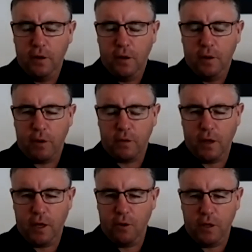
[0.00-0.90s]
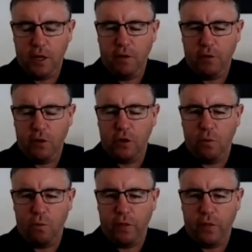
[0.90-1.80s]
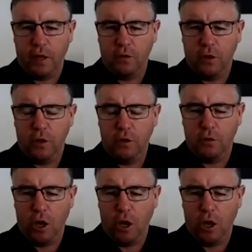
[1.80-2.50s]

But I'll tell you what, you have a look at what that did